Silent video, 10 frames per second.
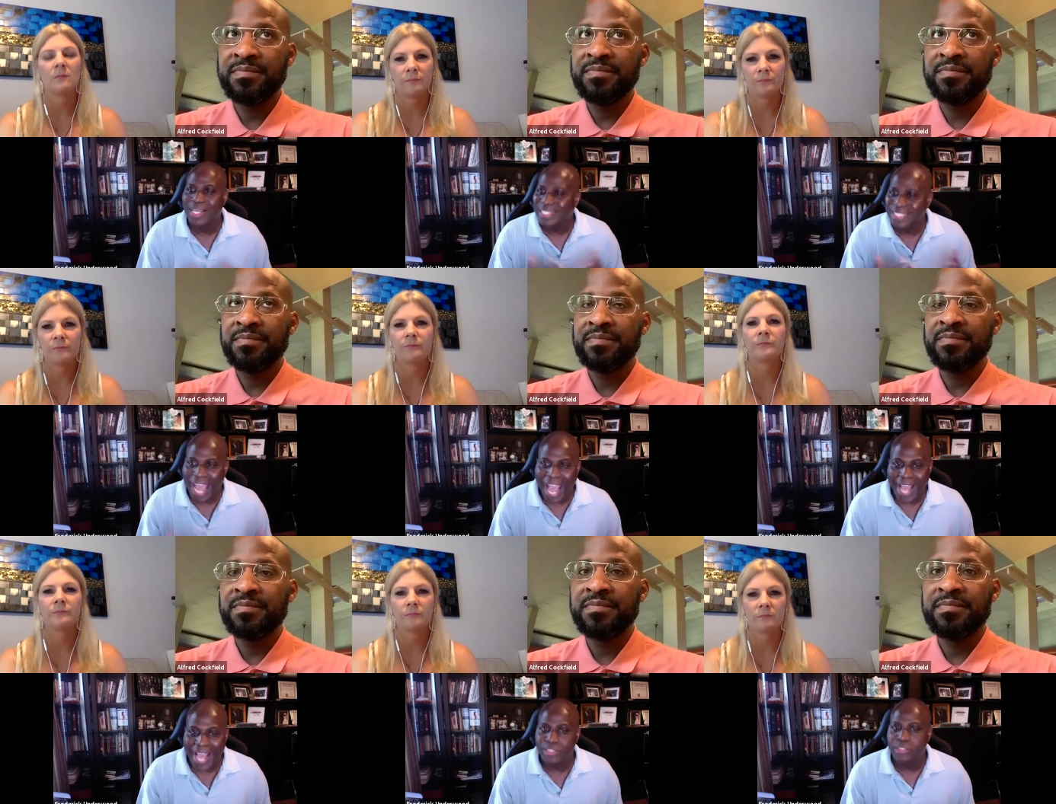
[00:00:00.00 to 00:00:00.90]

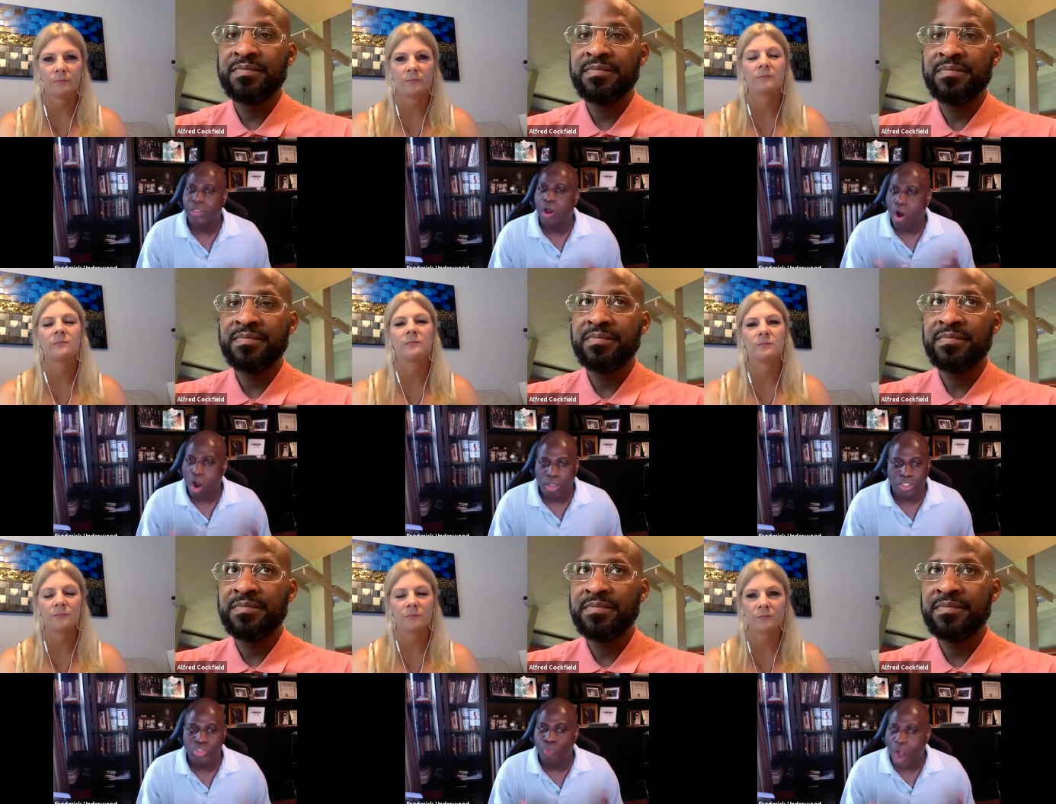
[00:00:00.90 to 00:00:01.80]
Speaker 1: dance, arts,
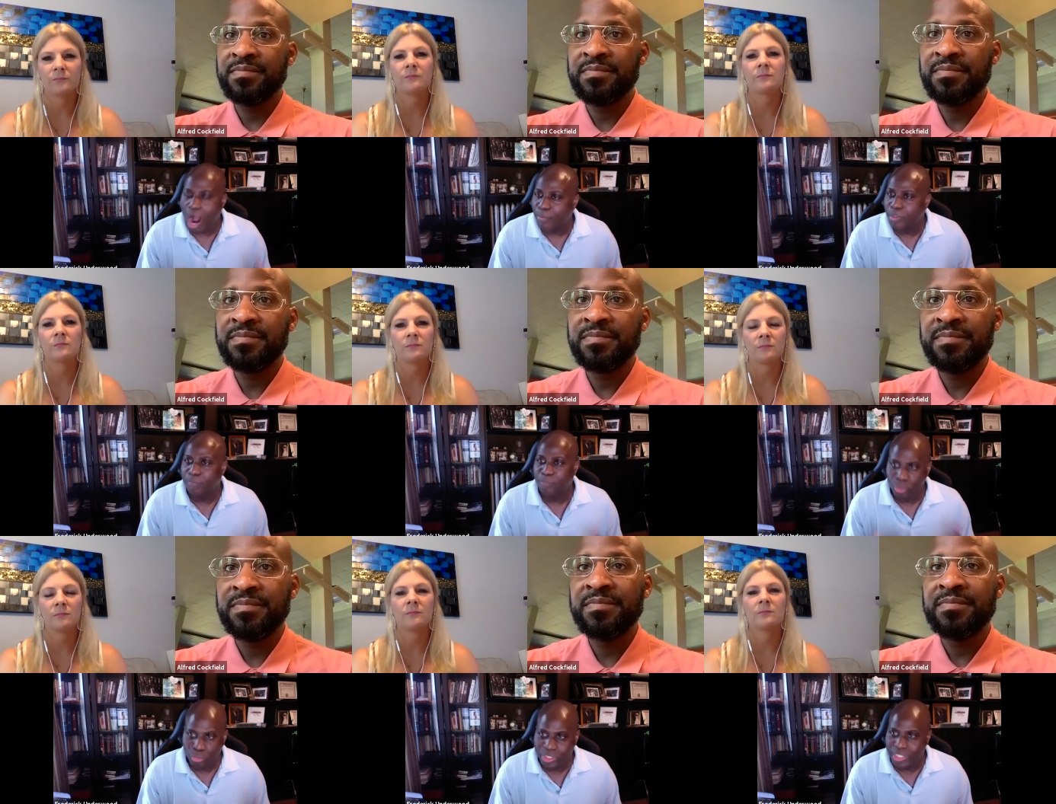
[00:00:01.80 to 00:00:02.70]
drama,
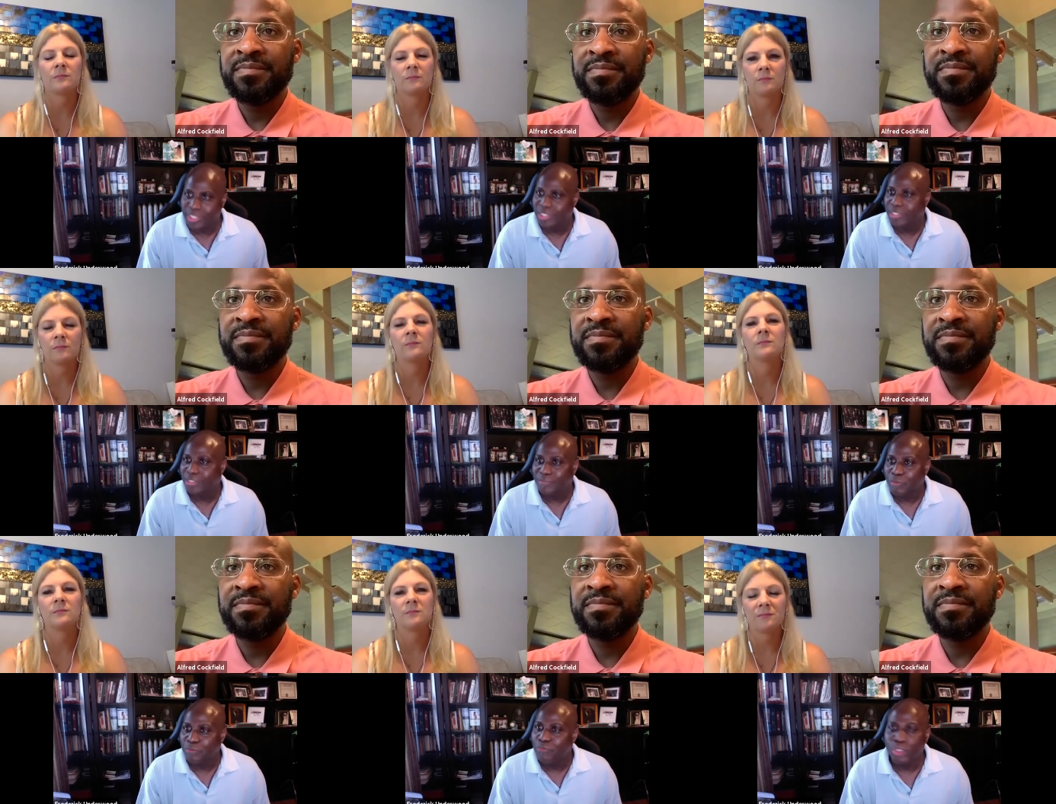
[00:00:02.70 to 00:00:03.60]
music,
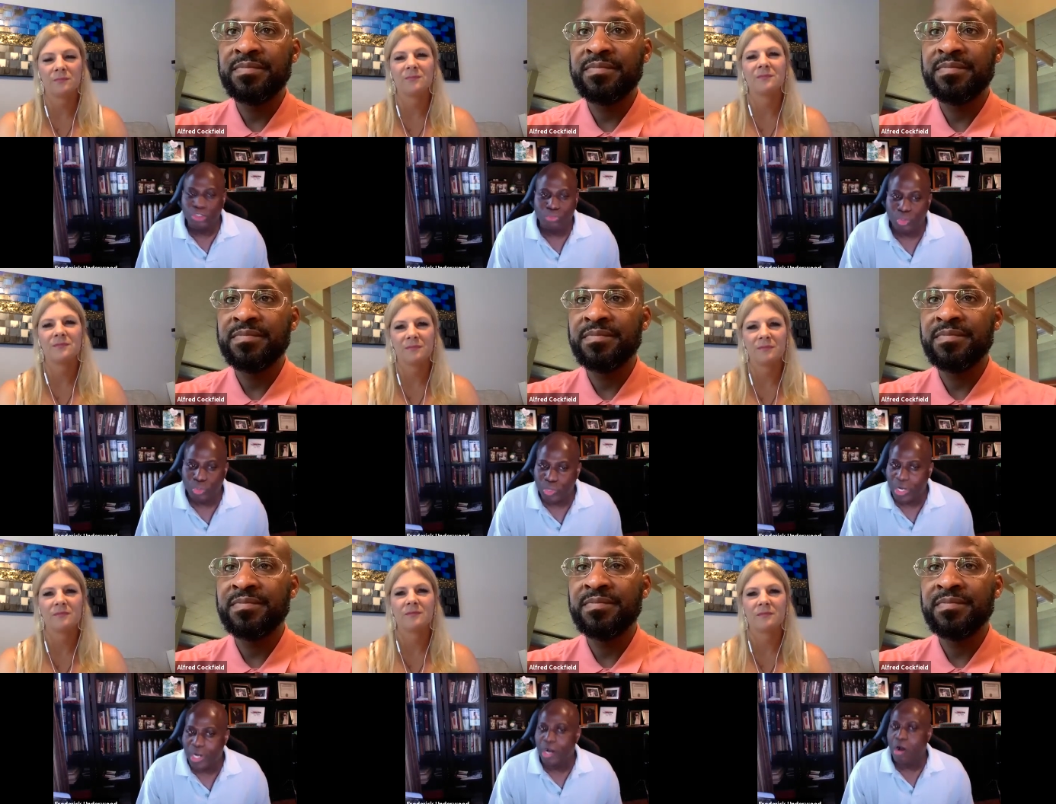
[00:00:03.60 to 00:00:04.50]
visual uh,
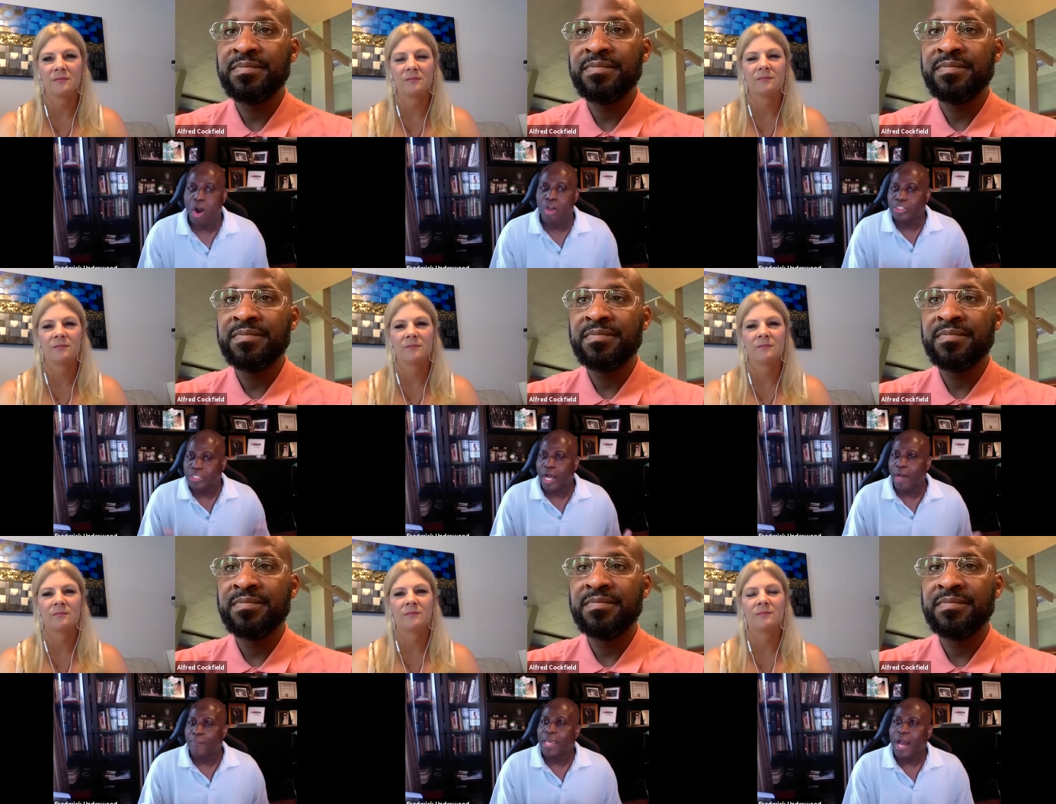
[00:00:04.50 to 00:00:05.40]
arts, um,
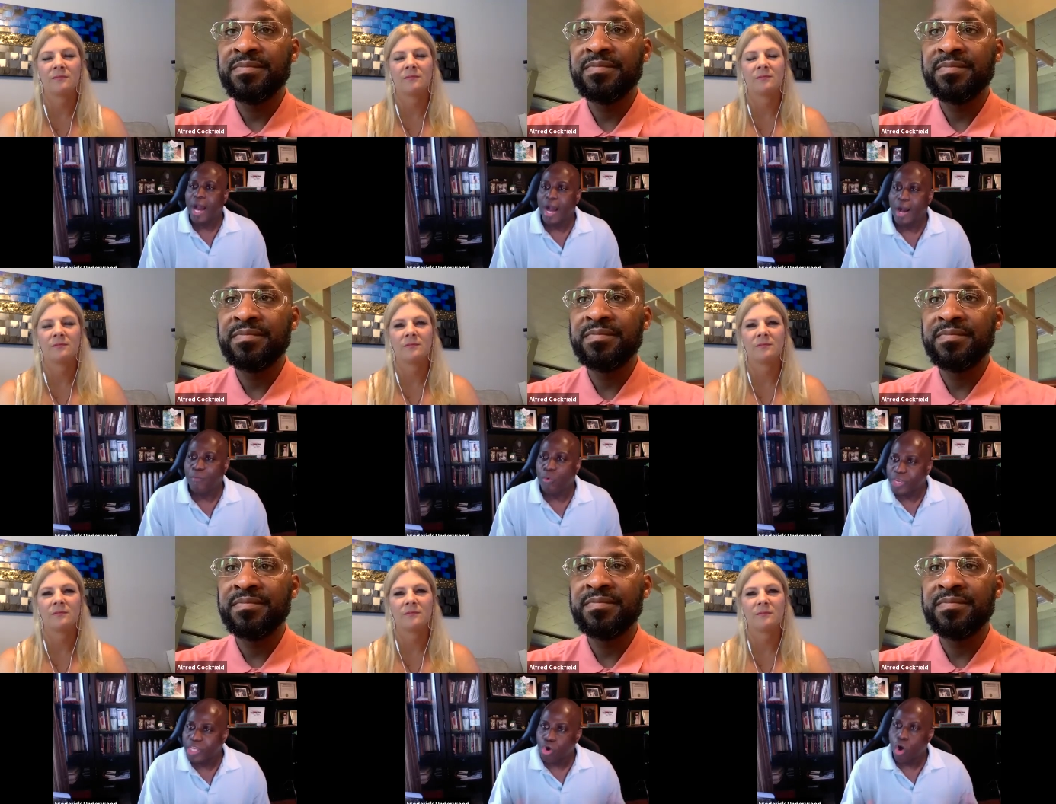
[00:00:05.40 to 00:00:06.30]
uh, when we
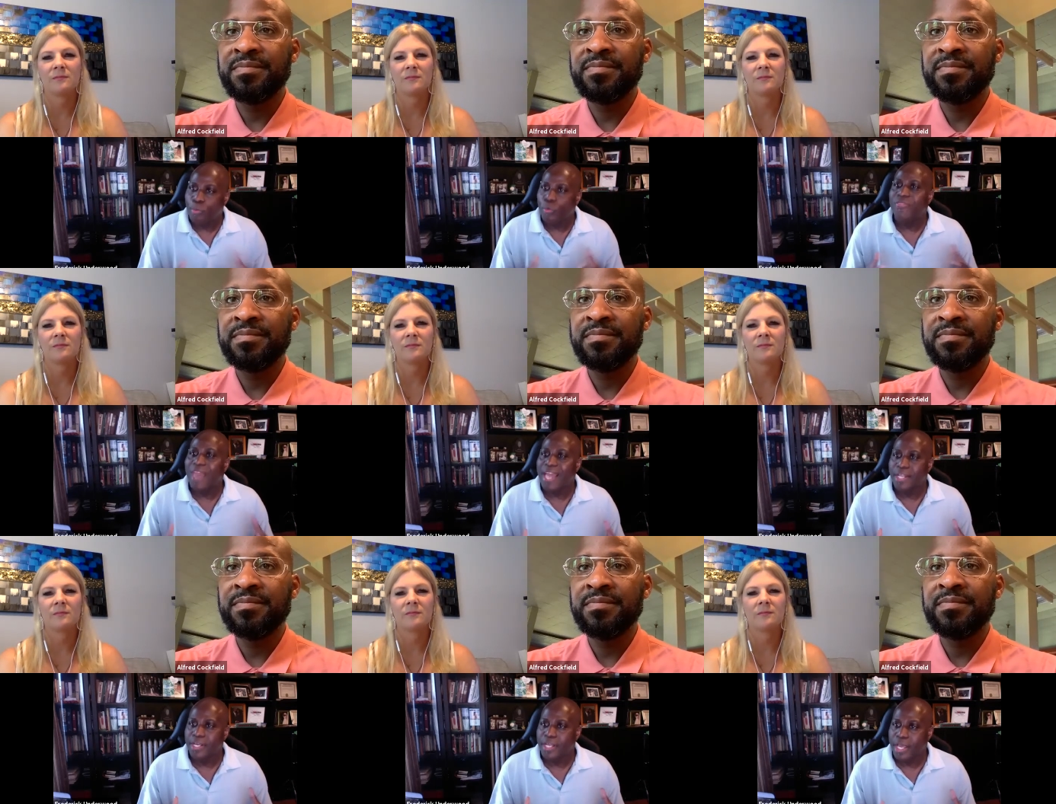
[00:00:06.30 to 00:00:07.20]
incorporate that in
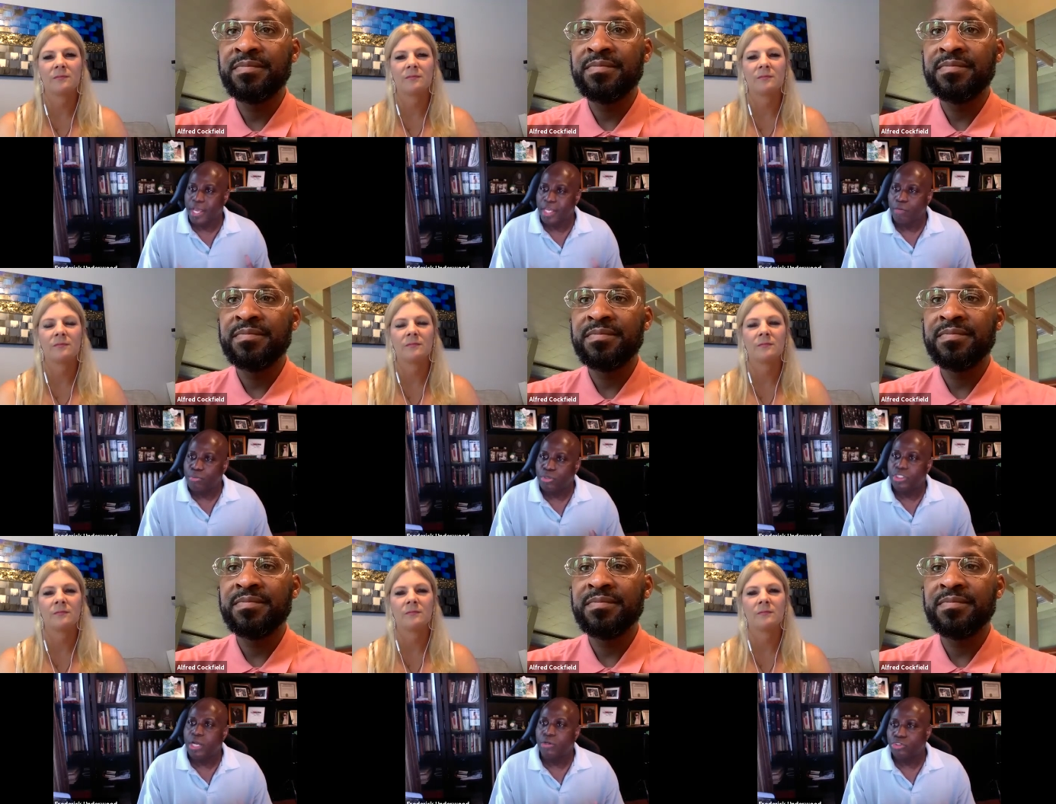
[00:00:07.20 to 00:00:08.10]
there, it'll push our
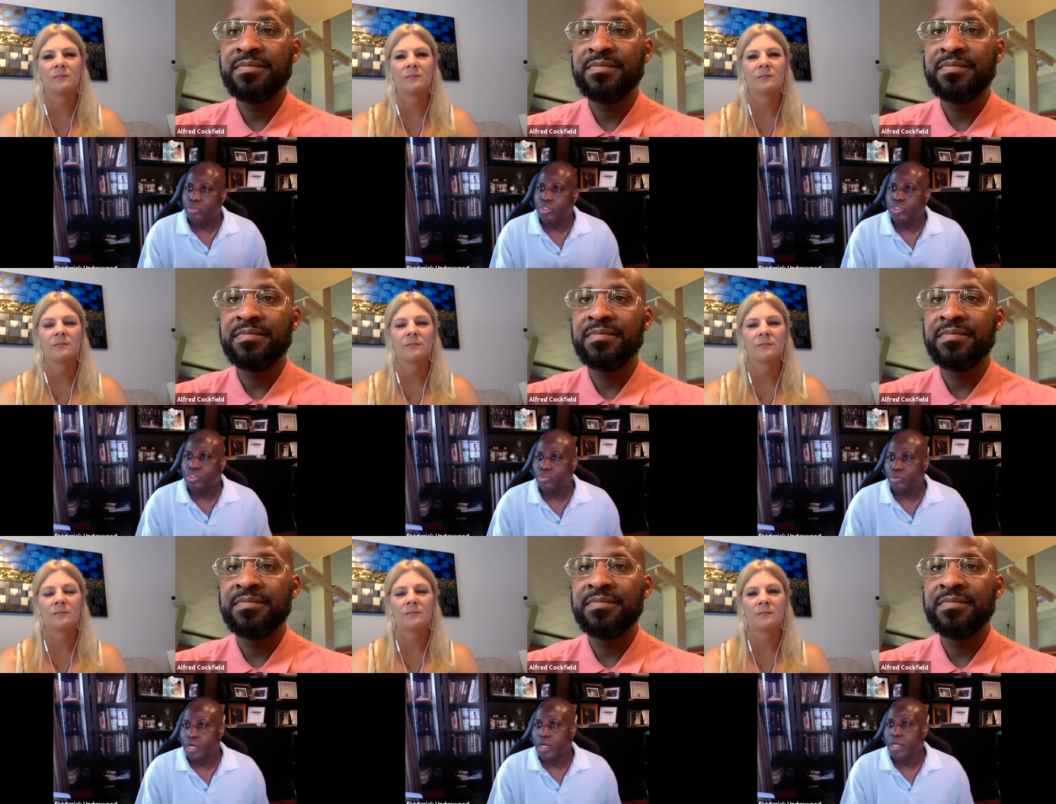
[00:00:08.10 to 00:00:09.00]
students to, uh,